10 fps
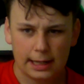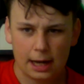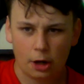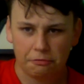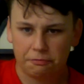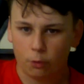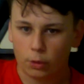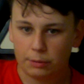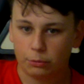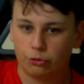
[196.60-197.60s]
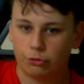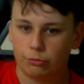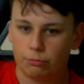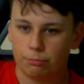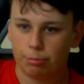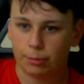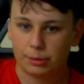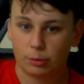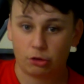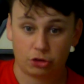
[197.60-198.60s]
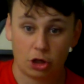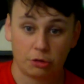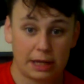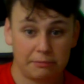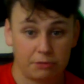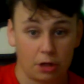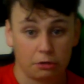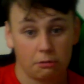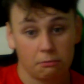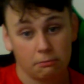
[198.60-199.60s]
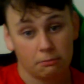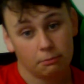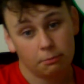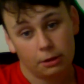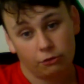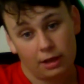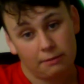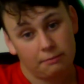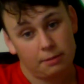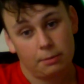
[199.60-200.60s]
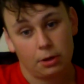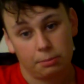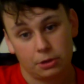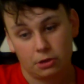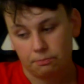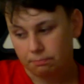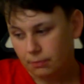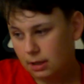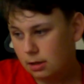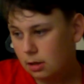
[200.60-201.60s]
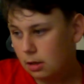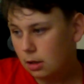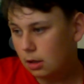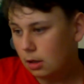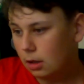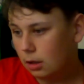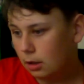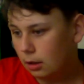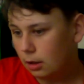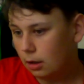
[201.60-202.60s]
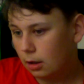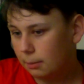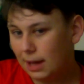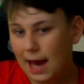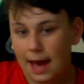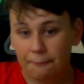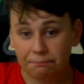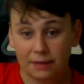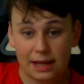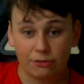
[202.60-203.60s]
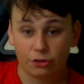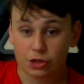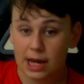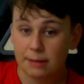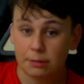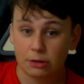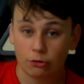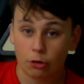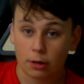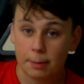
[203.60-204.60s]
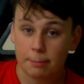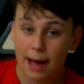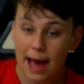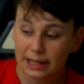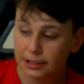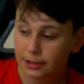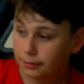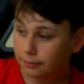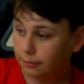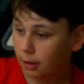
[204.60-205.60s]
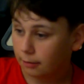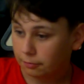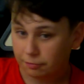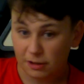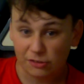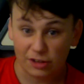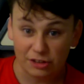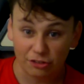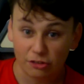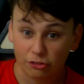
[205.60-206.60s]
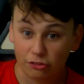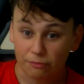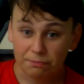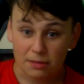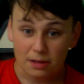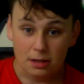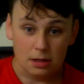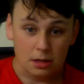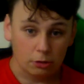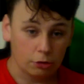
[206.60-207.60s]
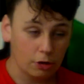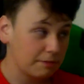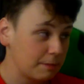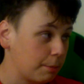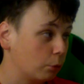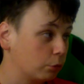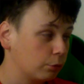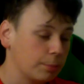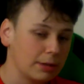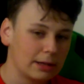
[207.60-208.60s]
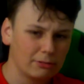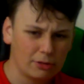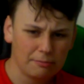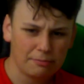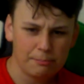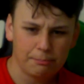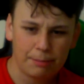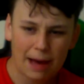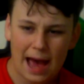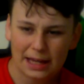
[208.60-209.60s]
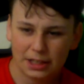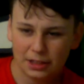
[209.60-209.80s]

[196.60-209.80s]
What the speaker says: I thought it was probably the worst show they've done, personally, in my opinion. But yeah, it's a shame it's not coming back after three seasons. Do I think Paultons will bring something back?